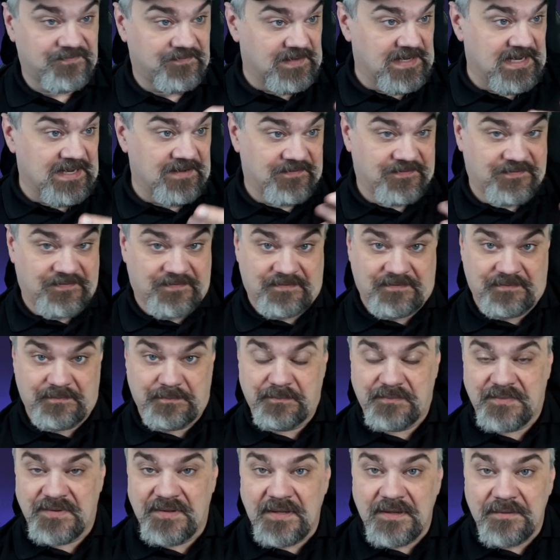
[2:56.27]
If
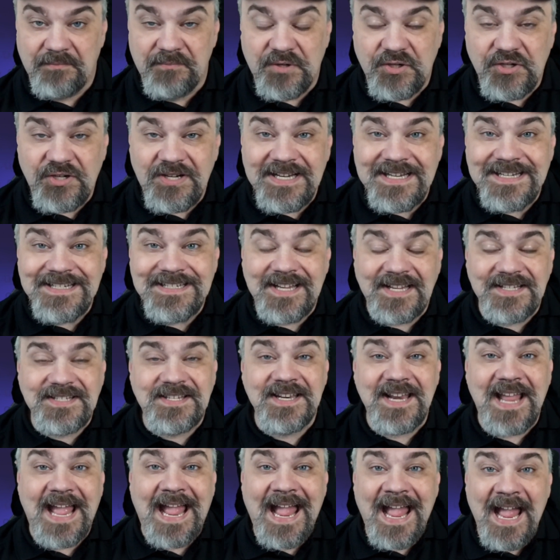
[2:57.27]
the machine
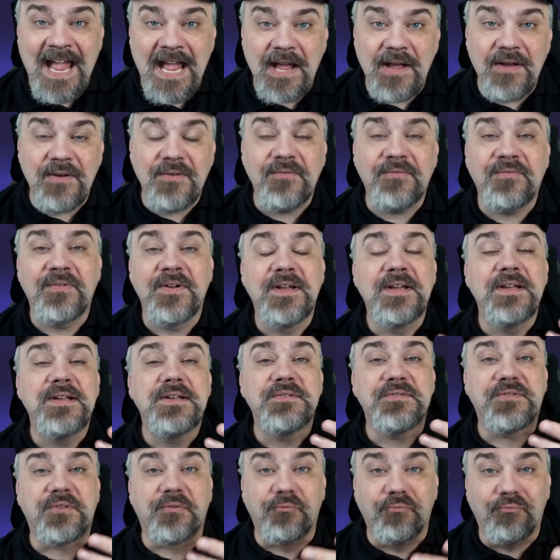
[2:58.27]
doesn't have the